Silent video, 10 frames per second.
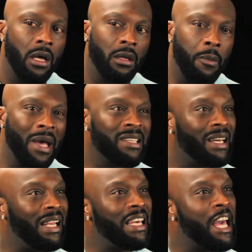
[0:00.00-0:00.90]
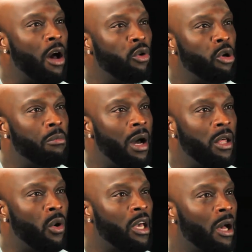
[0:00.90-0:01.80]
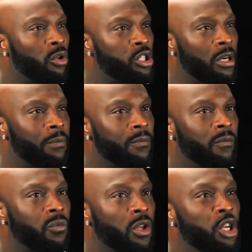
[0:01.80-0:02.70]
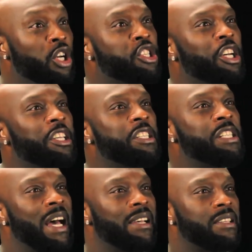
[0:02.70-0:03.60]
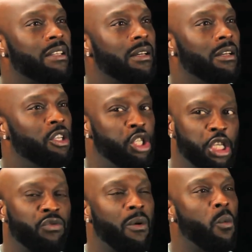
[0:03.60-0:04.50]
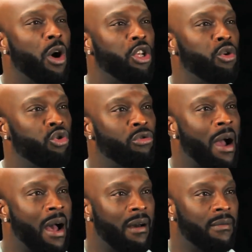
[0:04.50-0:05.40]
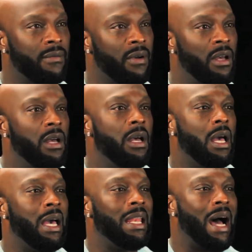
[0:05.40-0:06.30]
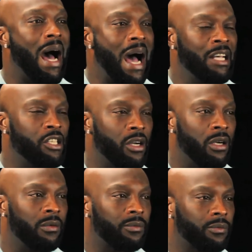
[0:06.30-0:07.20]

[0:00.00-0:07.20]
they basically count your money or count your, your success just from what you drive. And Oscar